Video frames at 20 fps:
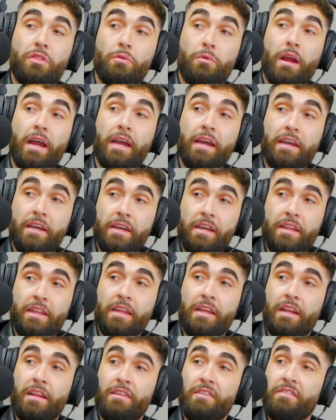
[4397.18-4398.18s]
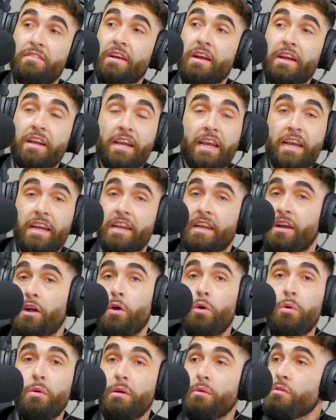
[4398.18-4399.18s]
threat, and then at the yeah. very end,
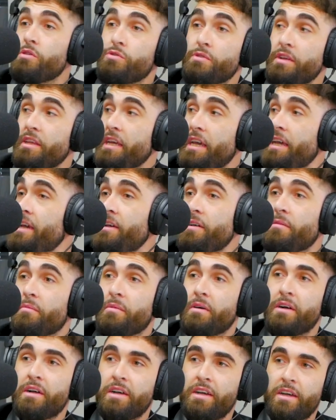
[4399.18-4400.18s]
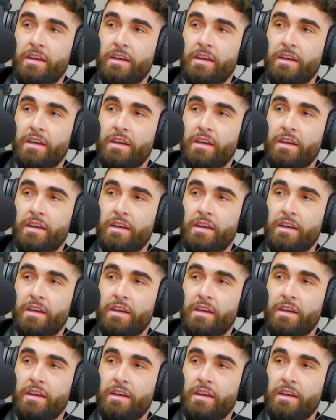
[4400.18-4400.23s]
oh, it was really him.